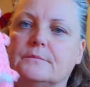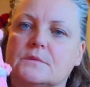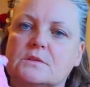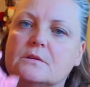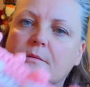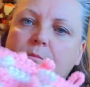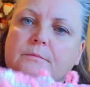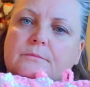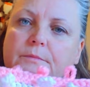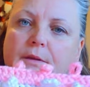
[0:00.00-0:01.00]
So
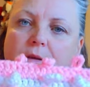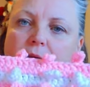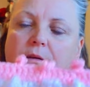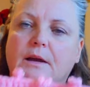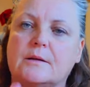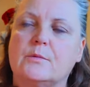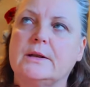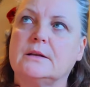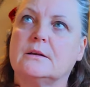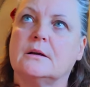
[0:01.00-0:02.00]
I
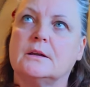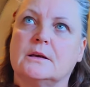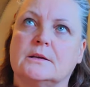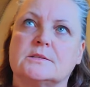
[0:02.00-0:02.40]
went and got a